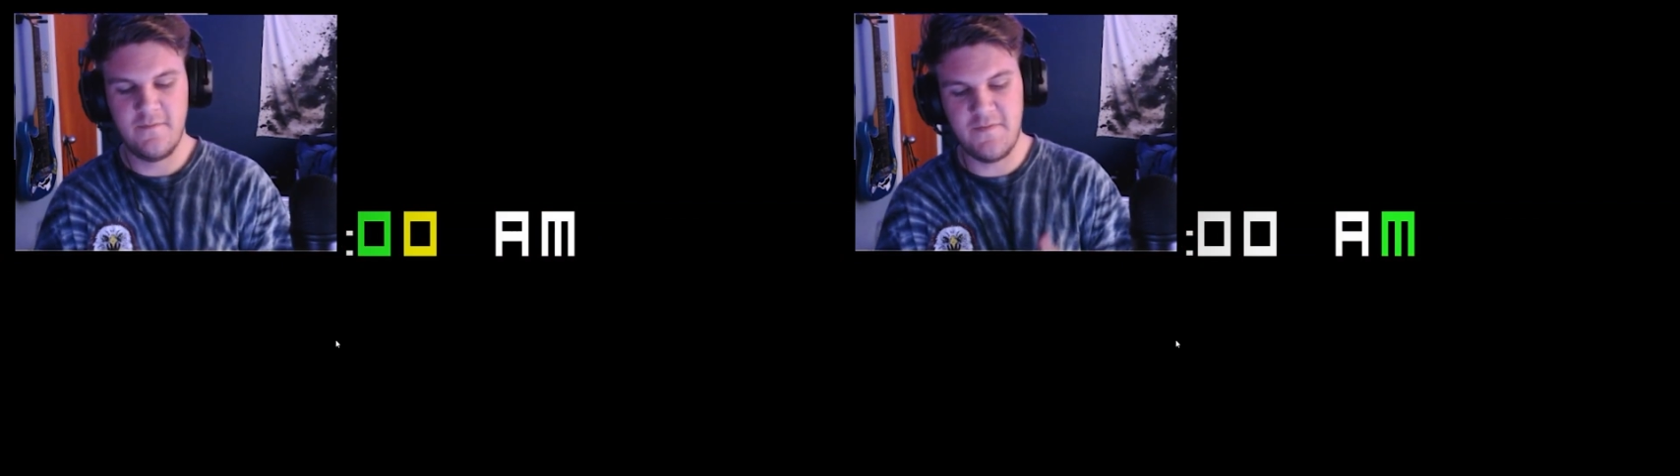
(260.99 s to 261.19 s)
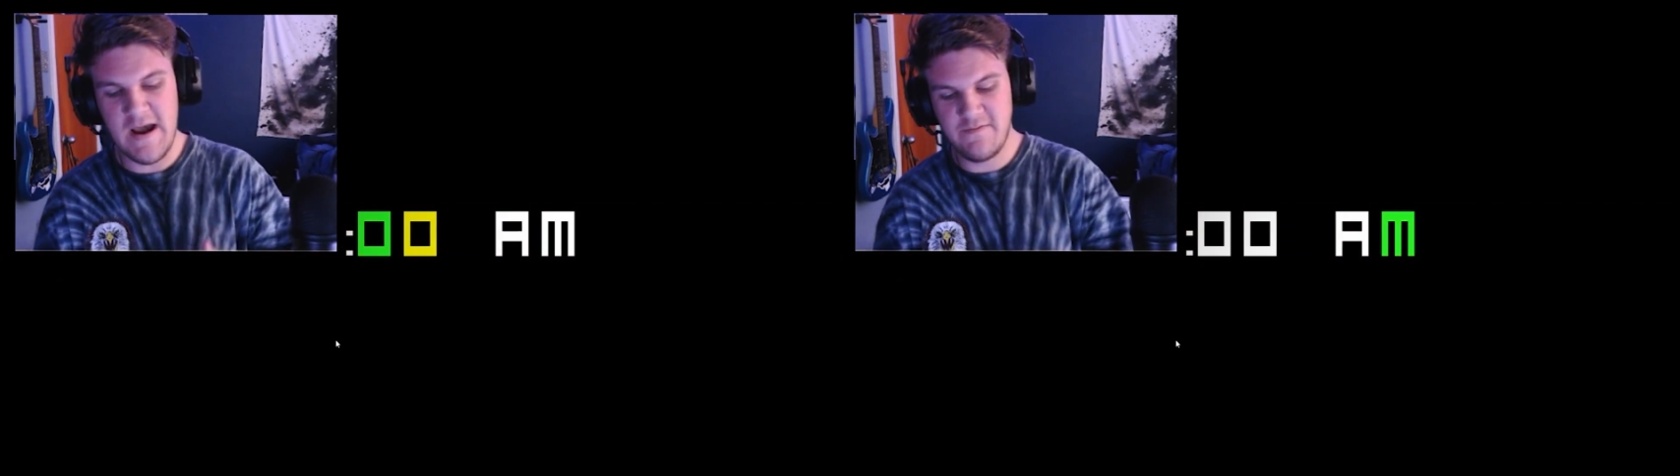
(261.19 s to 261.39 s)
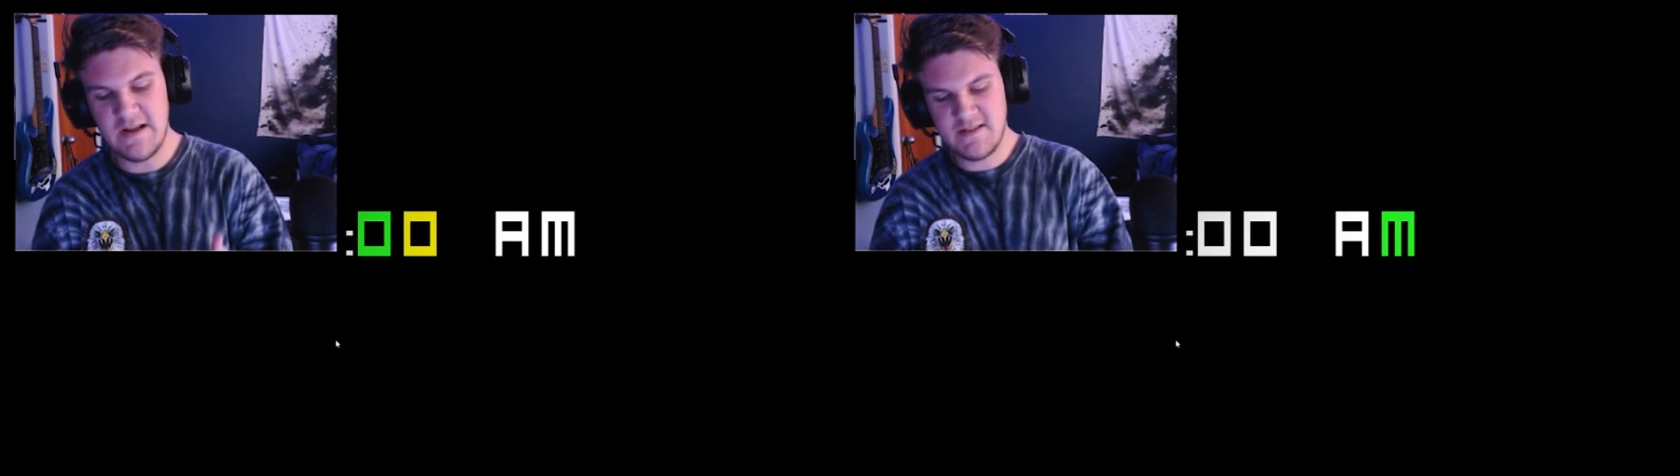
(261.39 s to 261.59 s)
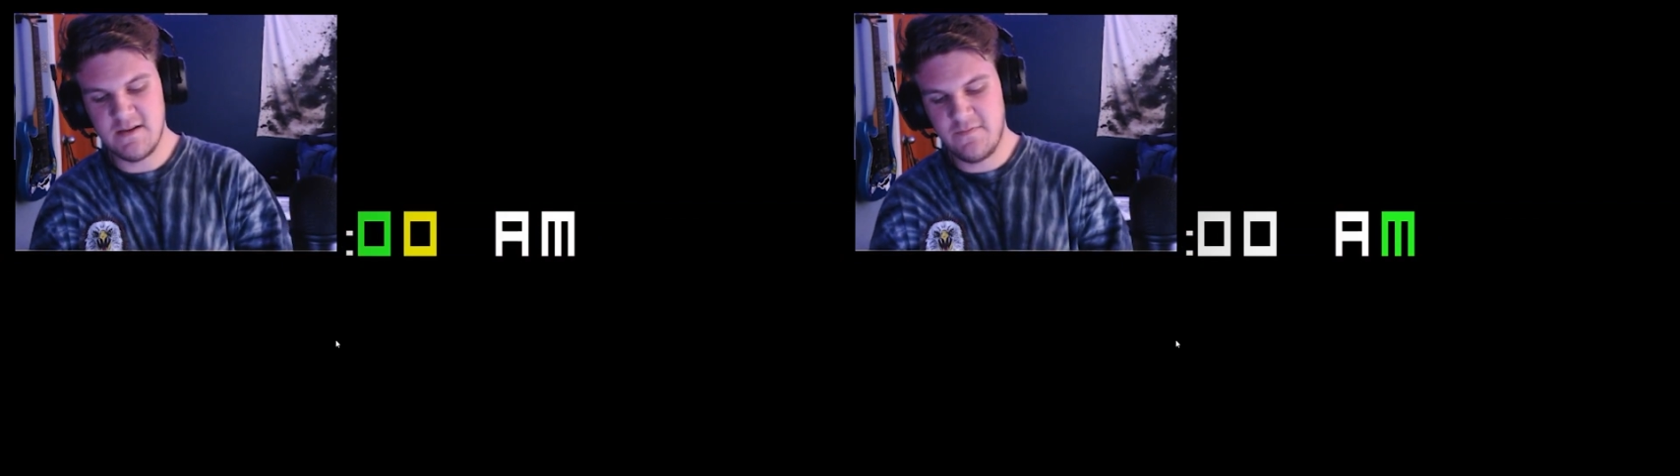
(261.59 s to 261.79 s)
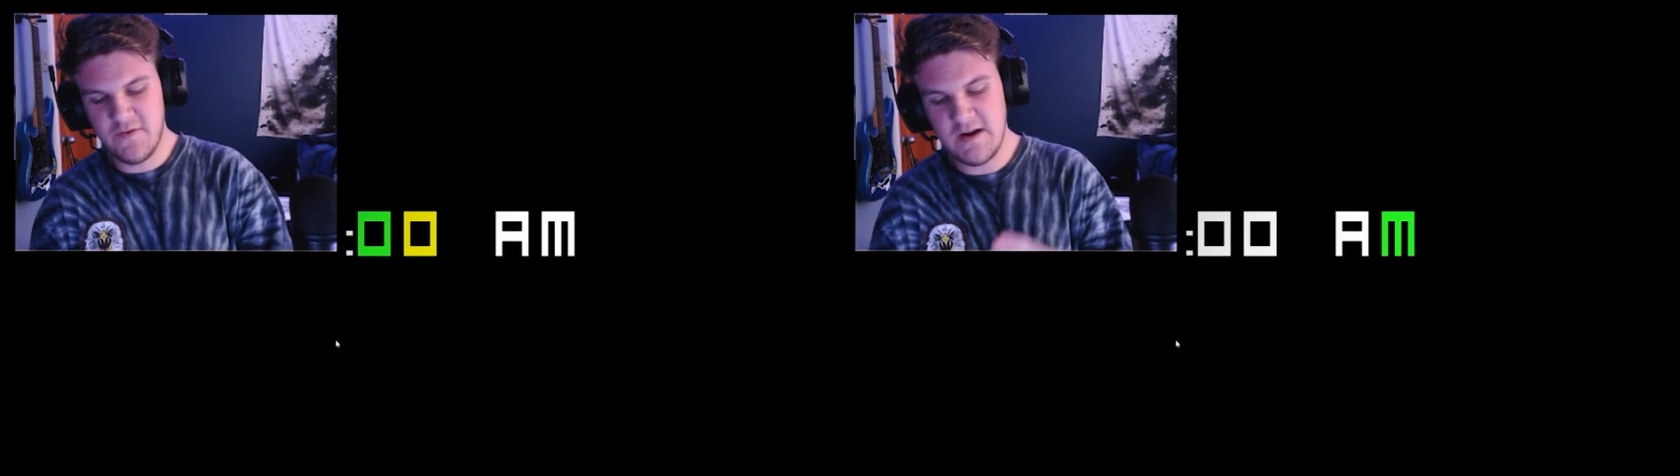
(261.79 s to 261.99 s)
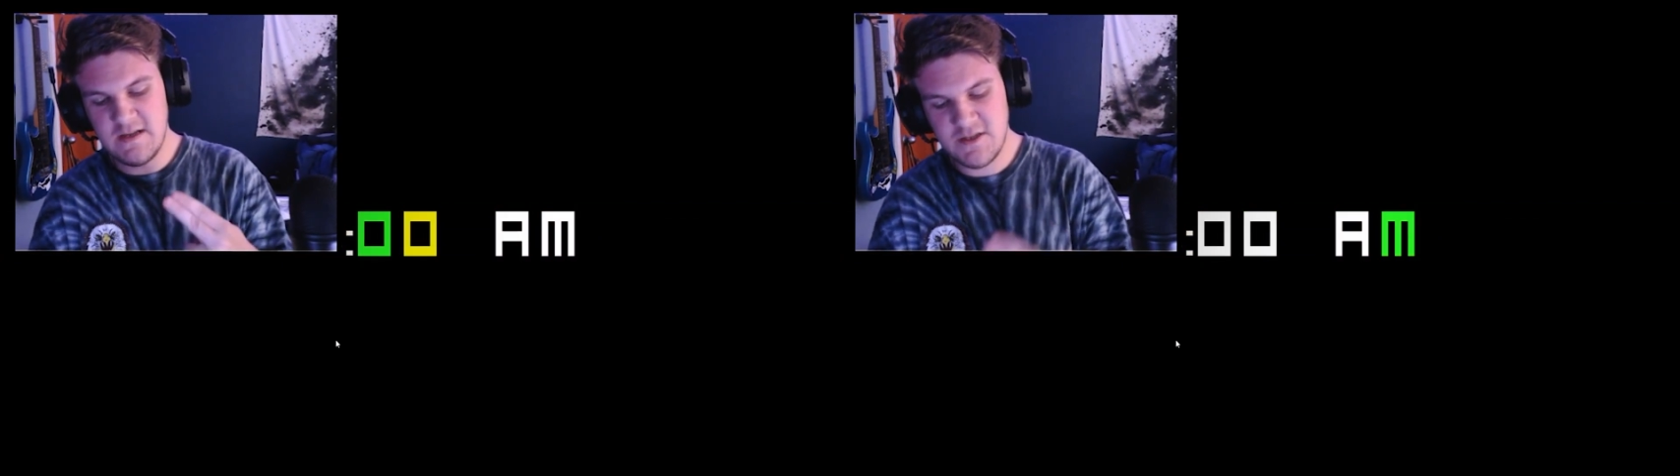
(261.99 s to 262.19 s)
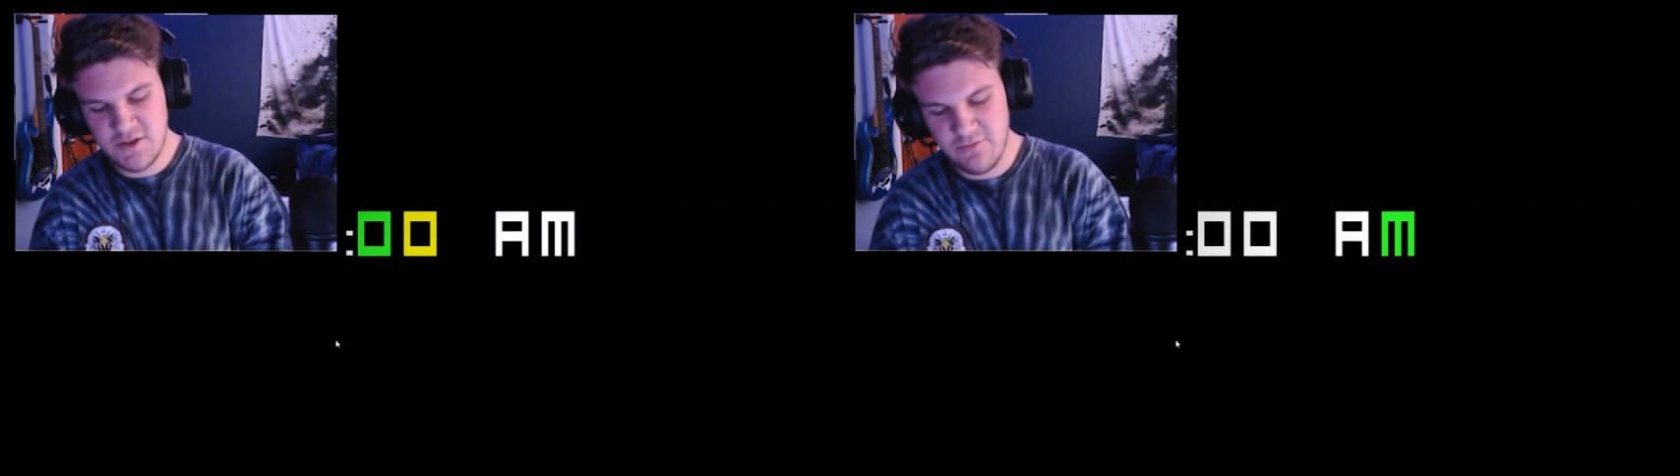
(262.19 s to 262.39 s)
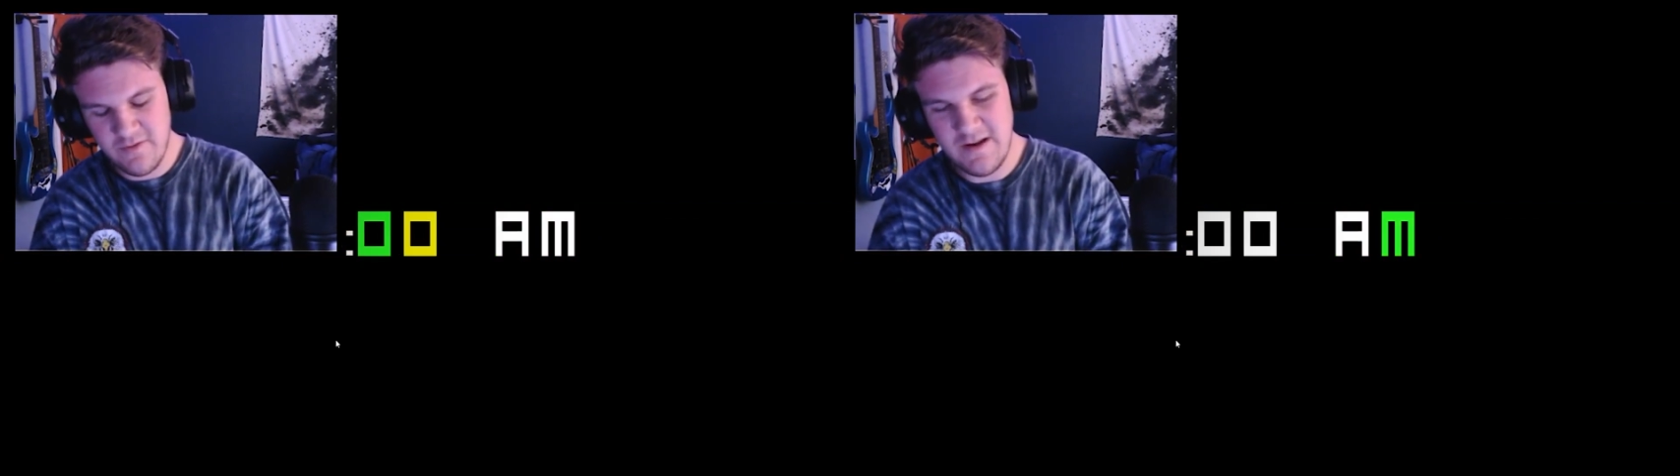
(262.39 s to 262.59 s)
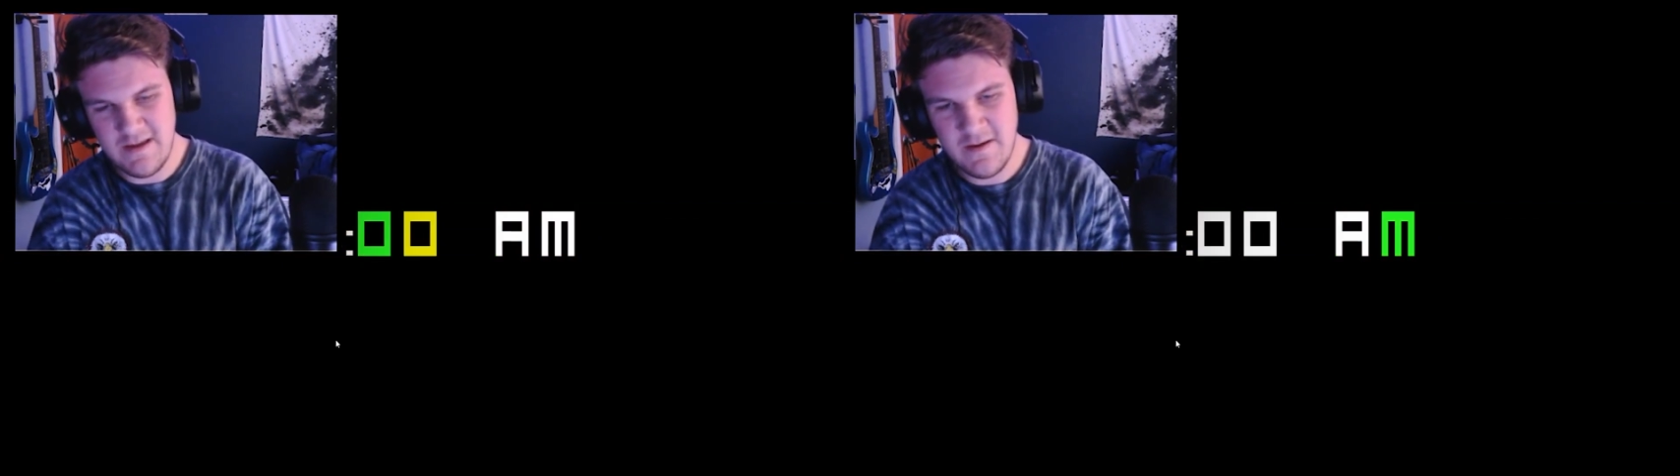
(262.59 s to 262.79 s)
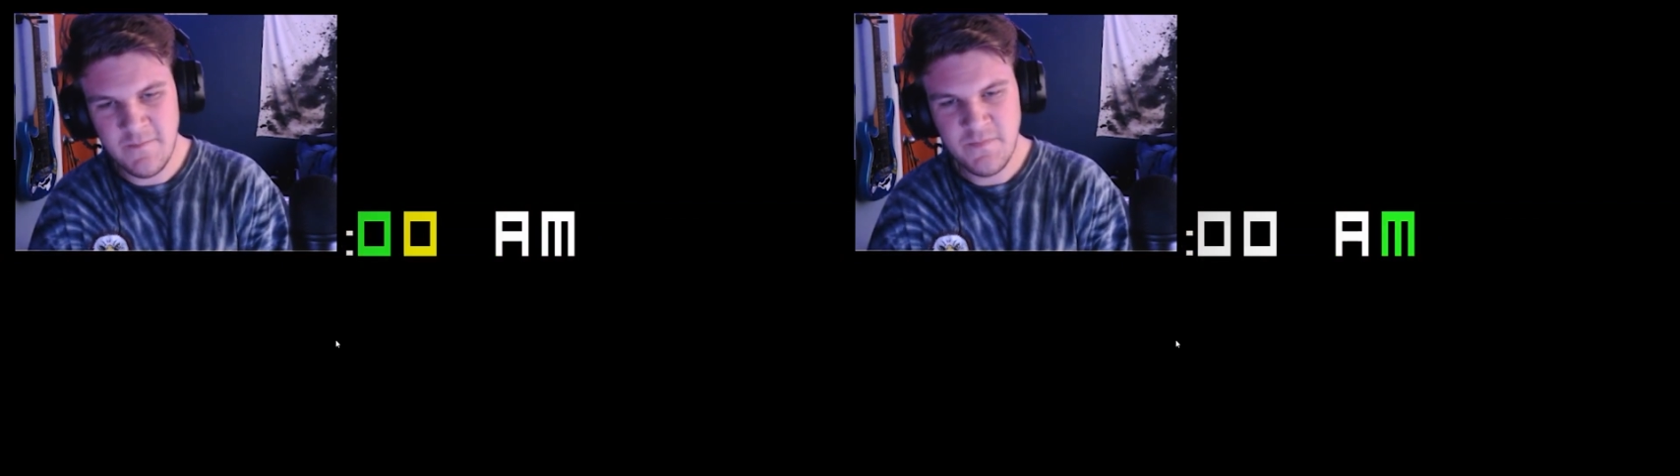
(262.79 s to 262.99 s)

Five Nights at Freddy's 3,